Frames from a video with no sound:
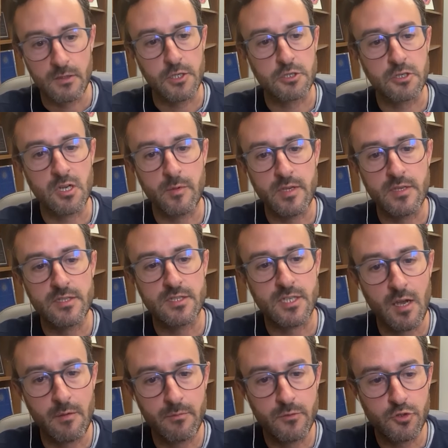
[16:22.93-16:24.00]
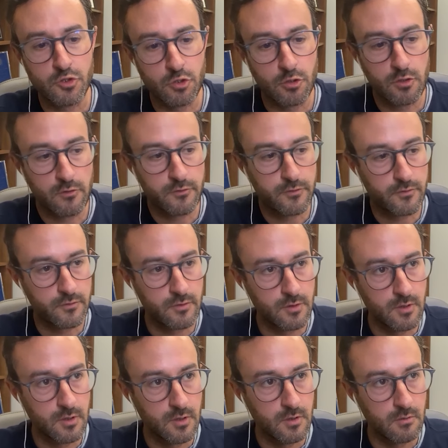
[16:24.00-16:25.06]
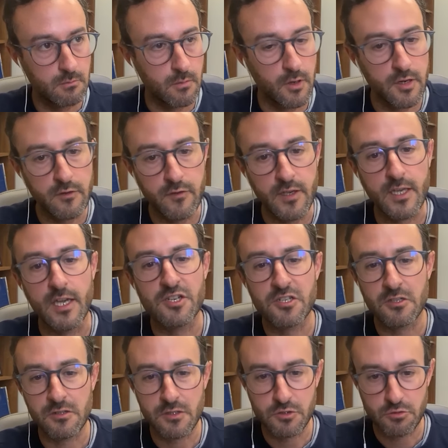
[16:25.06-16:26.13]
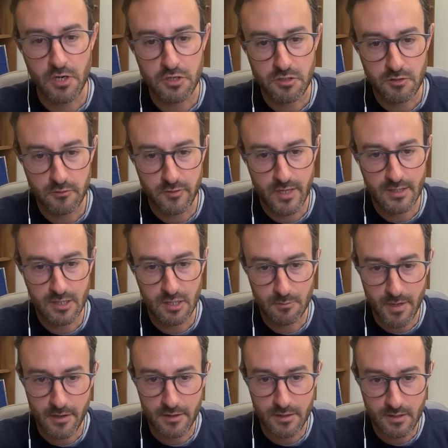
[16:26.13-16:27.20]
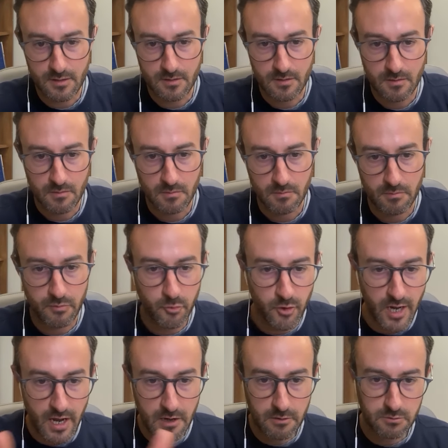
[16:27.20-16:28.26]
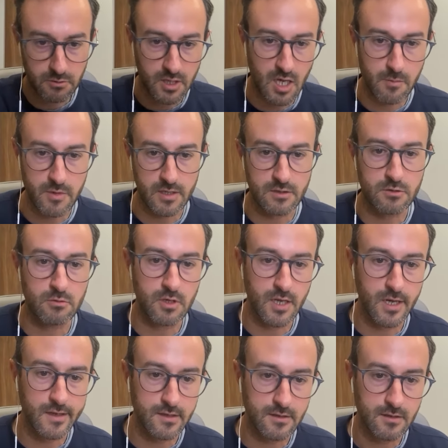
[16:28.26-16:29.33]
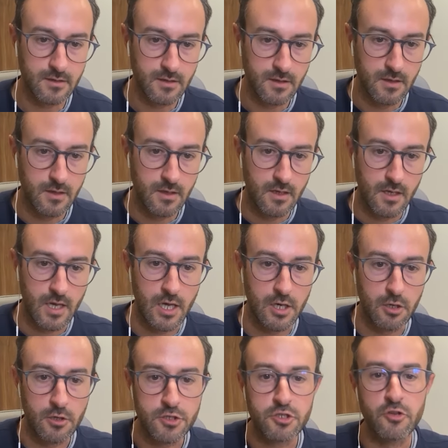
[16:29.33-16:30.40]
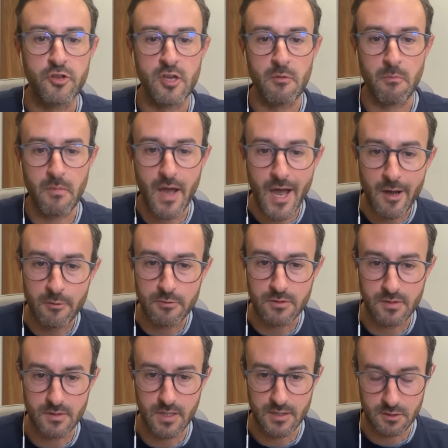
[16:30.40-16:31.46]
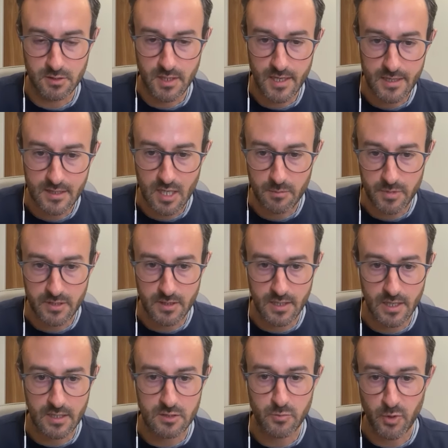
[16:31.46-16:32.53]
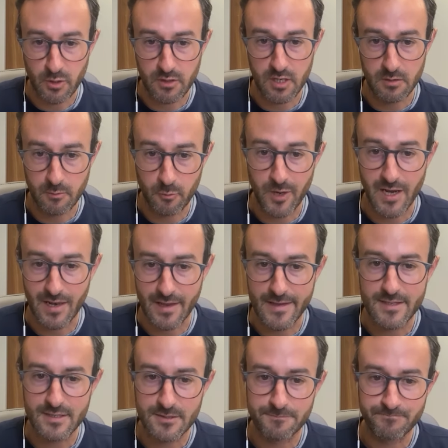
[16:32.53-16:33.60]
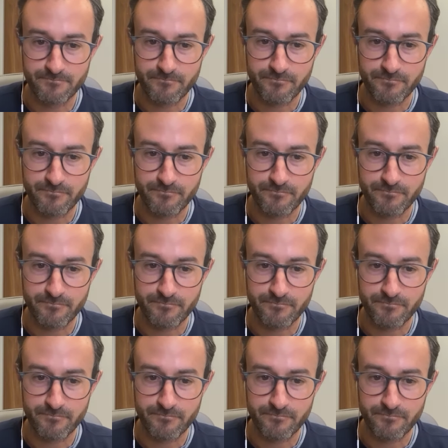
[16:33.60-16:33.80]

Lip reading: There's going to be some sort of modification on the structure of the antibiotic prior to coming into the gut. And also the amount that is going to end up in the gut is probably going to be way less.